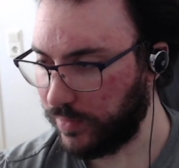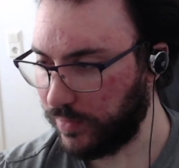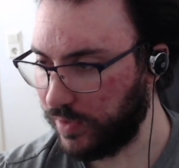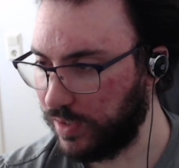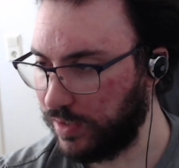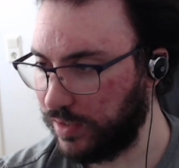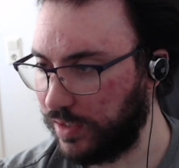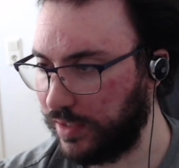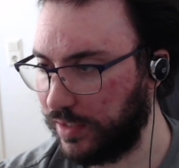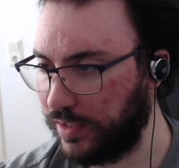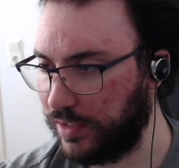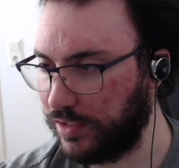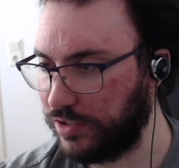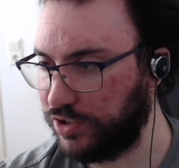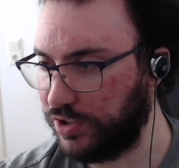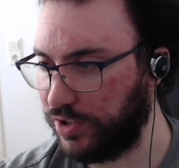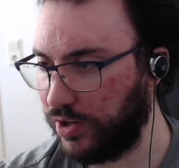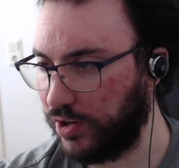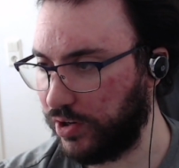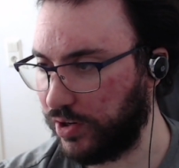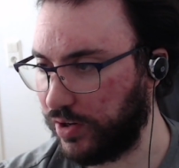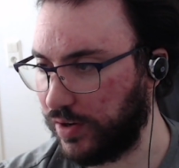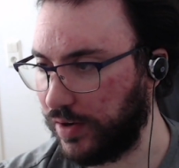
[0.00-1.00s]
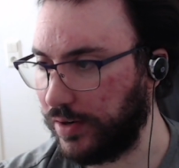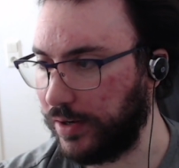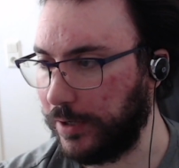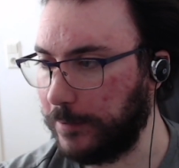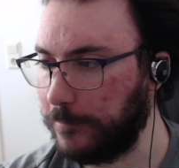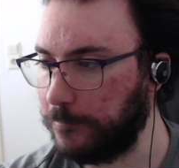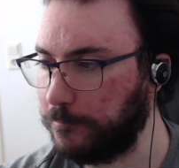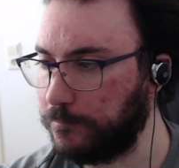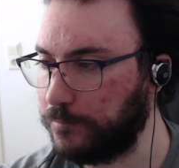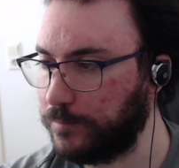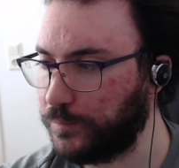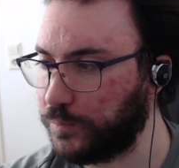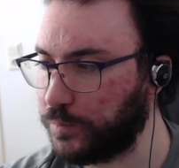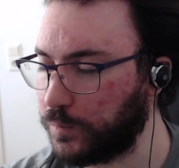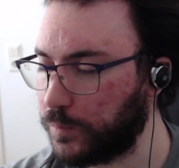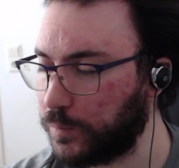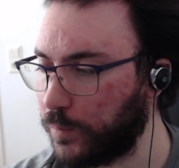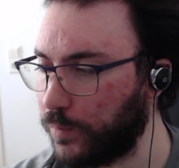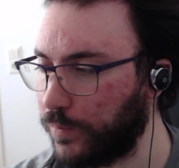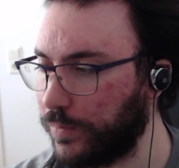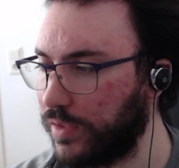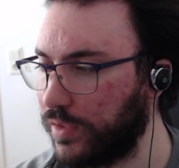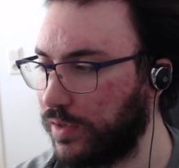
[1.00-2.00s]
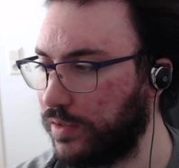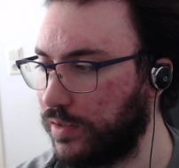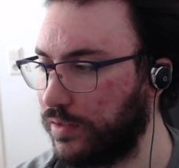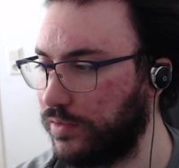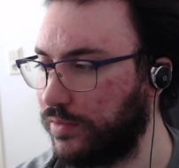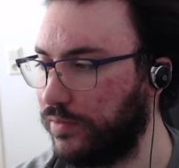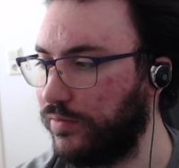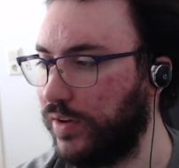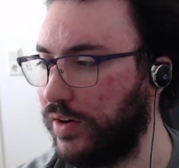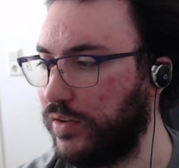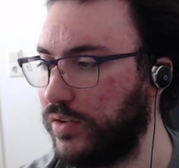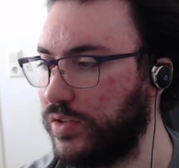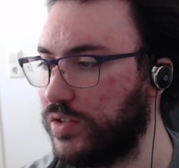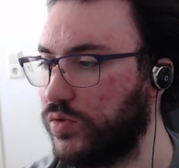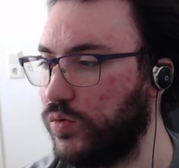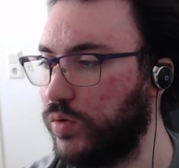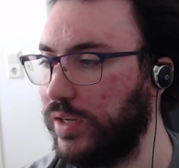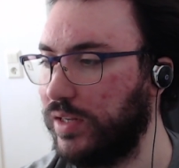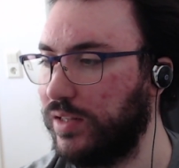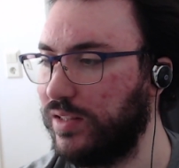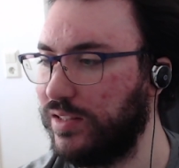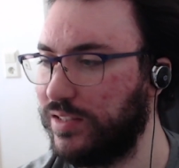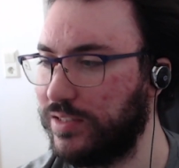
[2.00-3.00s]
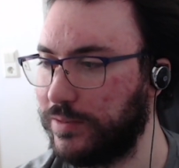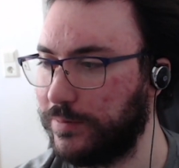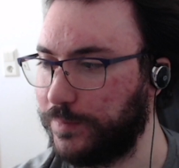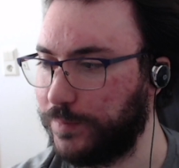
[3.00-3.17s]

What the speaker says: generic honey. Very sweet.